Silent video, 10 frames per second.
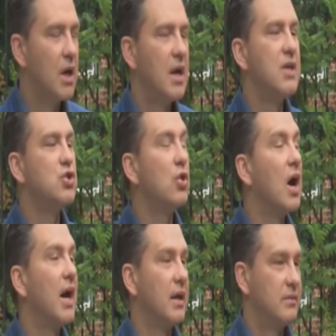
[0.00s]
Nice
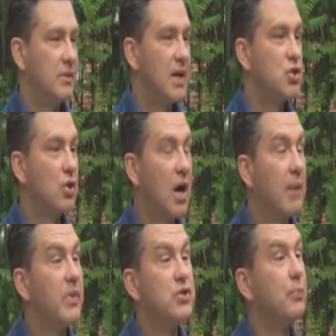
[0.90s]
try.
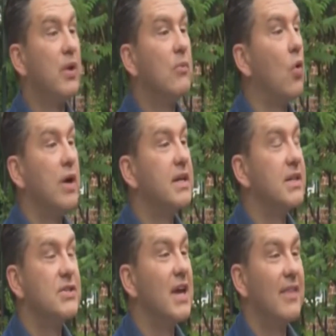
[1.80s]
The Supreme Court
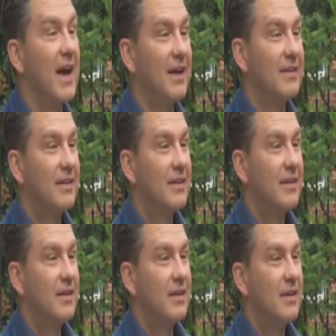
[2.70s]
didn't say that.
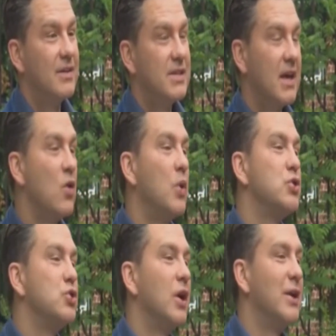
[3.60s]
See, I know what
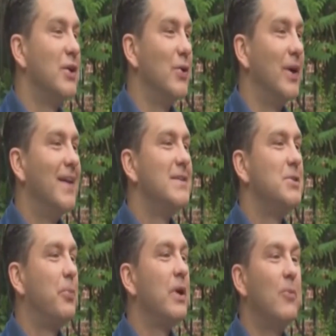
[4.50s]
you're trying to do. The
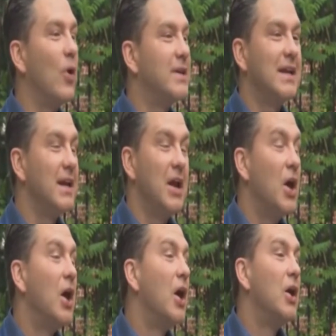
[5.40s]
Supreme Court didn't.
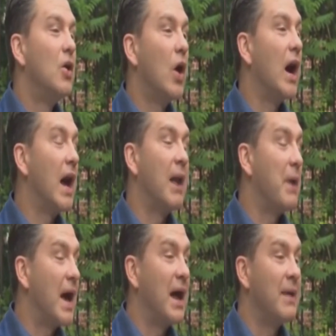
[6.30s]
No,
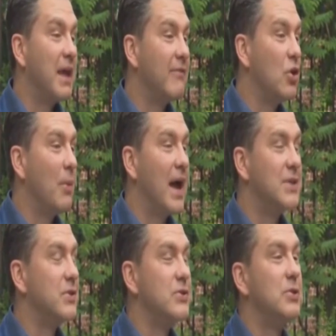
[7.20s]
I'm giving you my
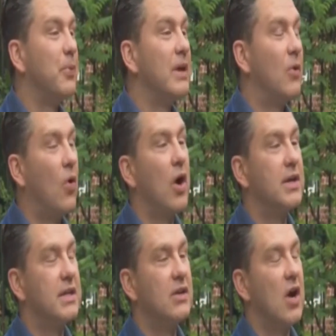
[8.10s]
answer. The Supreme
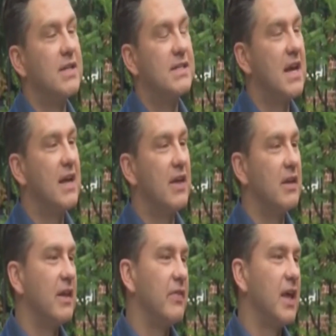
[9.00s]
Court did not say
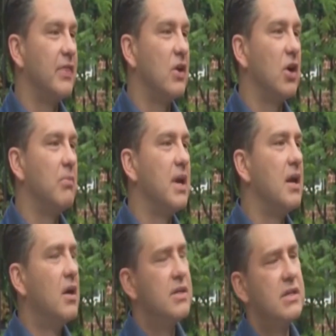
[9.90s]
that there can
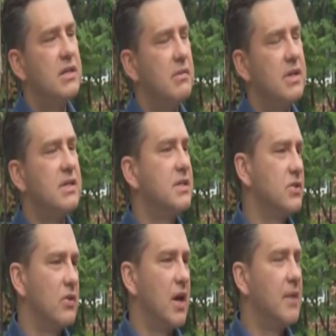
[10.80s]
be.
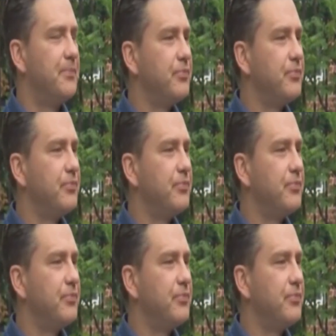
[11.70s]
It's okay.